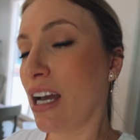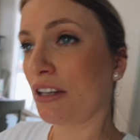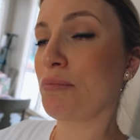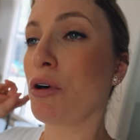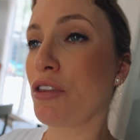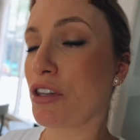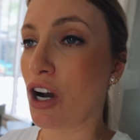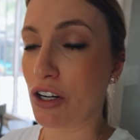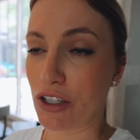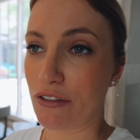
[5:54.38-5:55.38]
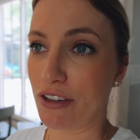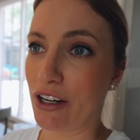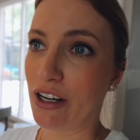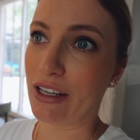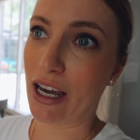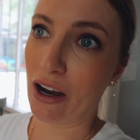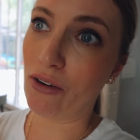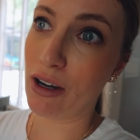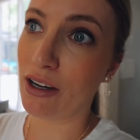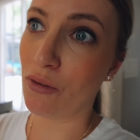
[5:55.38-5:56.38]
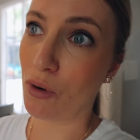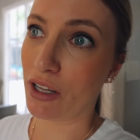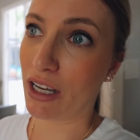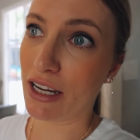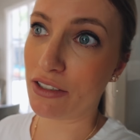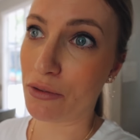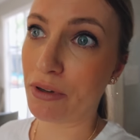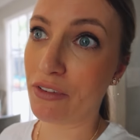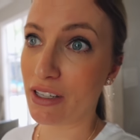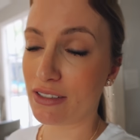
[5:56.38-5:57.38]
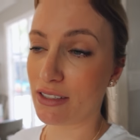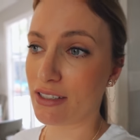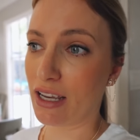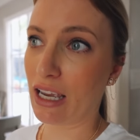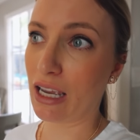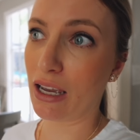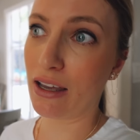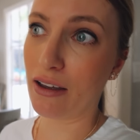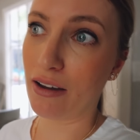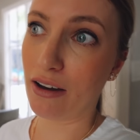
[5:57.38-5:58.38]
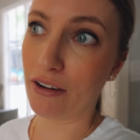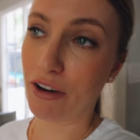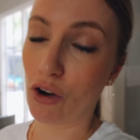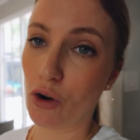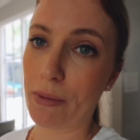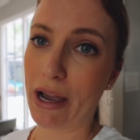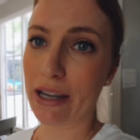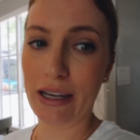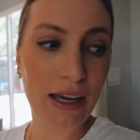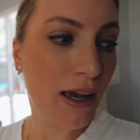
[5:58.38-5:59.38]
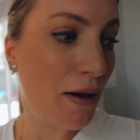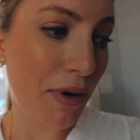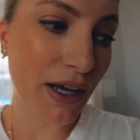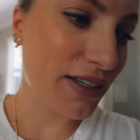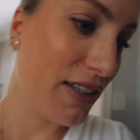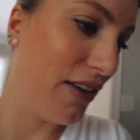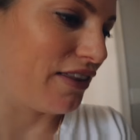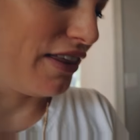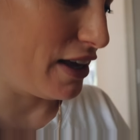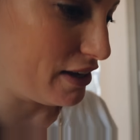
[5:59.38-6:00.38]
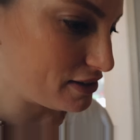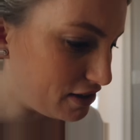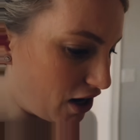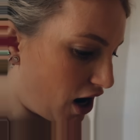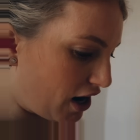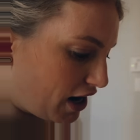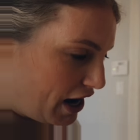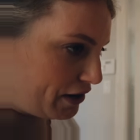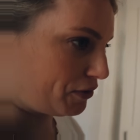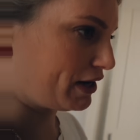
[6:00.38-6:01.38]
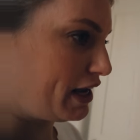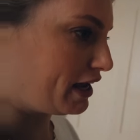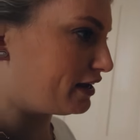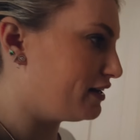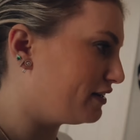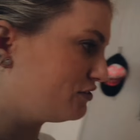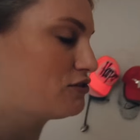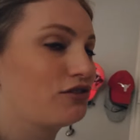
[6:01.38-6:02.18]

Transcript: got both of the cars over there, and now one of the guys from E V S is taking uh, Falcor back. But this car, I went ahead, as you